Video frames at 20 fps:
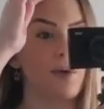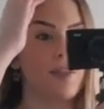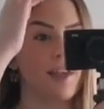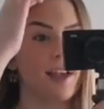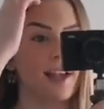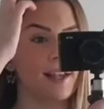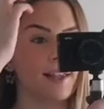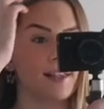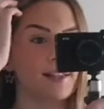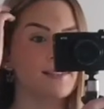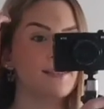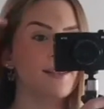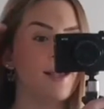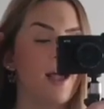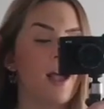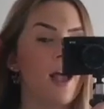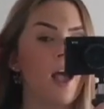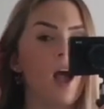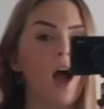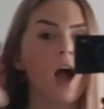things.
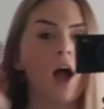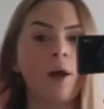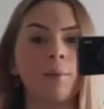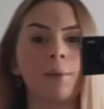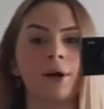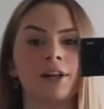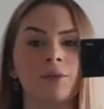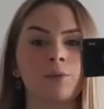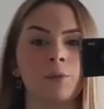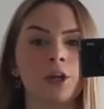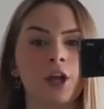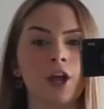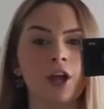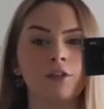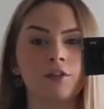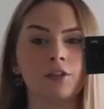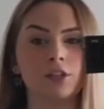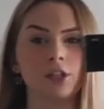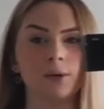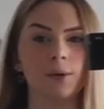I didn't want to
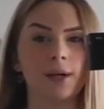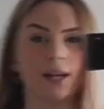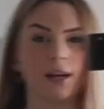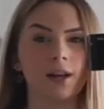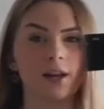overdo it,